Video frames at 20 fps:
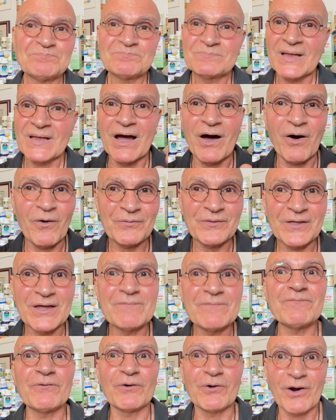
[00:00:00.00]
healthy
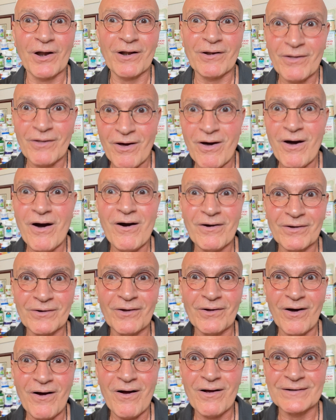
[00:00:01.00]
for a long,
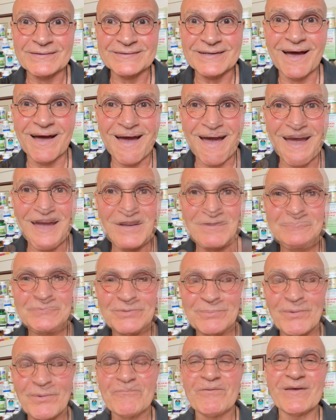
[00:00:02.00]
long time. Help to
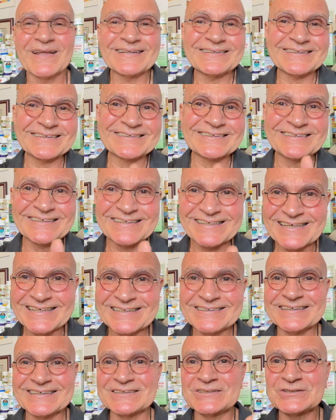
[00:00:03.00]
prevent
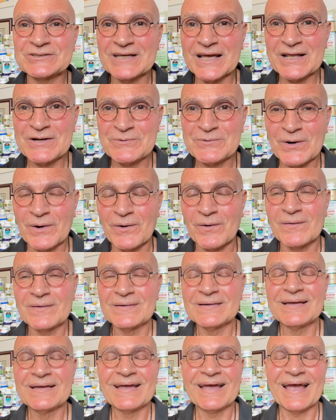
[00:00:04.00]
disease in general
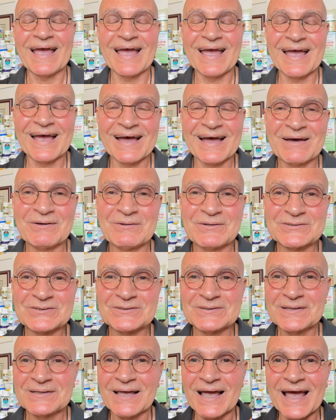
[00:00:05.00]

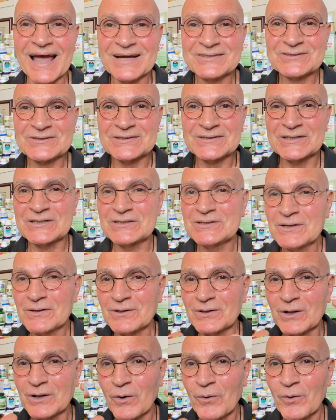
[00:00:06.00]
and actually
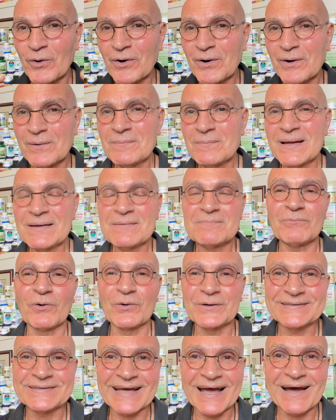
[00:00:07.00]
lower
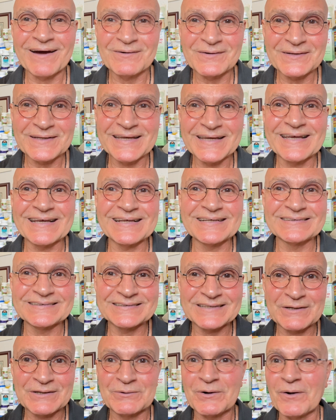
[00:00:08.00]
mortality in
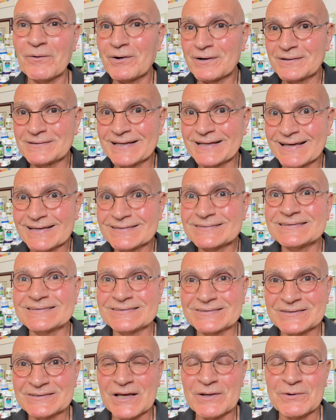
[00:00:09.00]
general or death
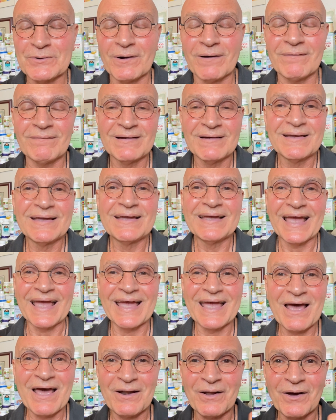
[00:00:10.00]
in general
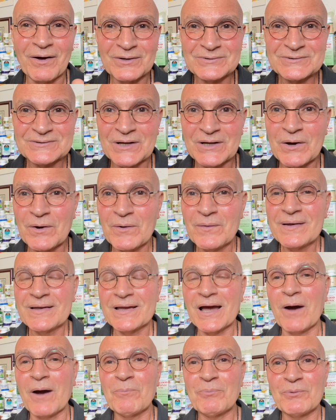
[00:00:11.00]
and also
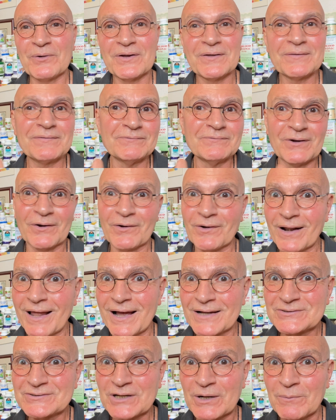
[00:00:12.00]
help with
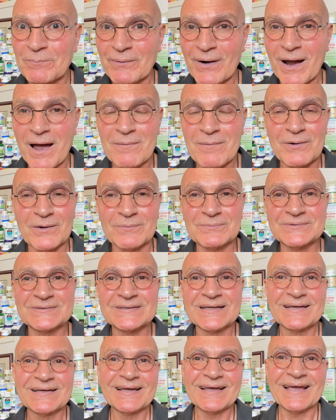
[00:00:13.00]
neurological problems
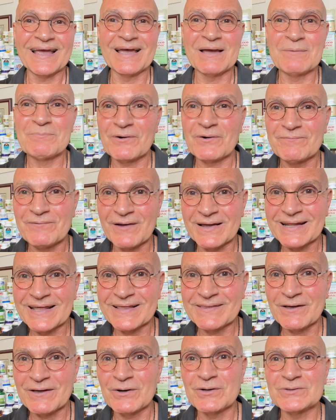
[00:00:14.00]
and
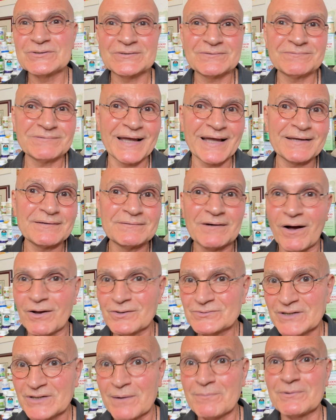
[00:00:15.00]
preventing those like
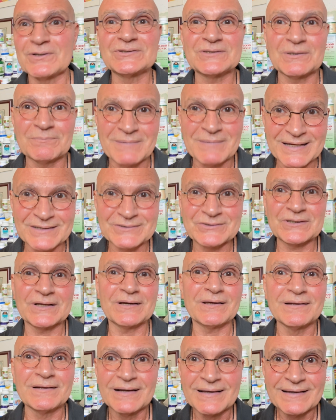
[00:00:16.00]
Alzheimer's,
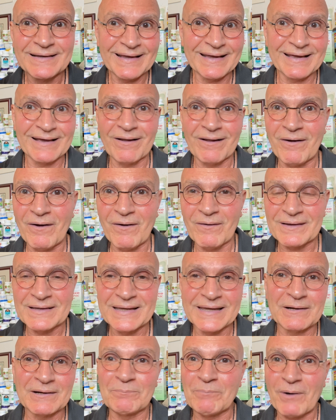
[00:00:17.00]
dementia, and all,
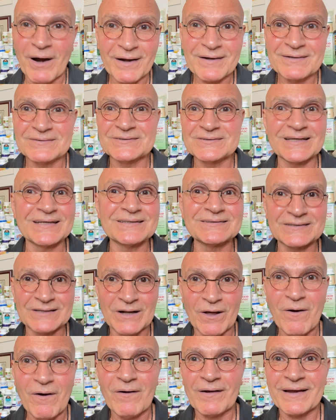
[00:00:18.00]
you know, Parkinson's and
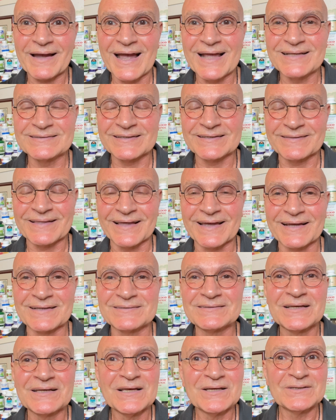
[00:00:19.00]
all kinds of
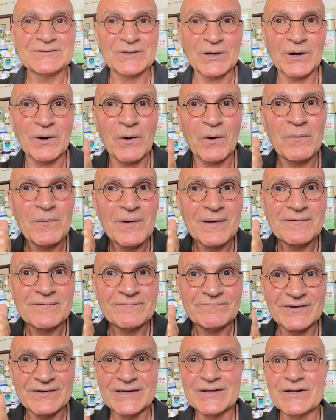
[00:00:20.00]
things. So
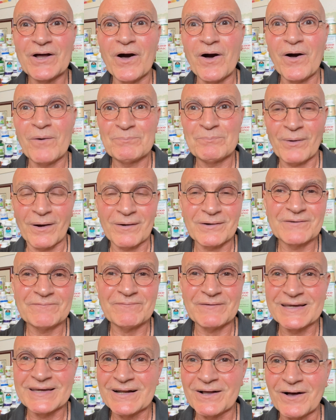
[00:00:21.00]
phenol,
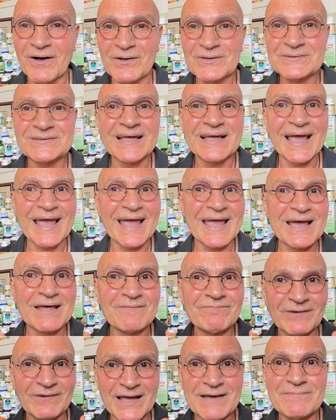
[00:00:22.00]
polyphenols,
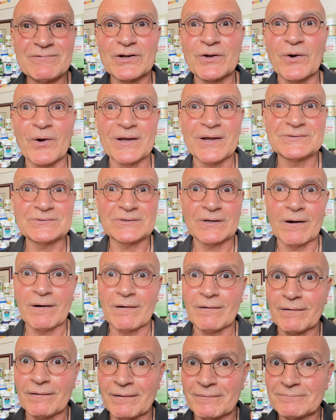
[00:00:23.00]
and flavonoids
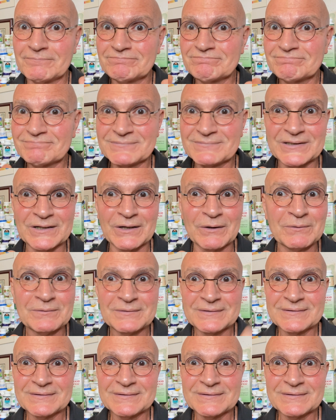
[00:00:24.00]
are, you know,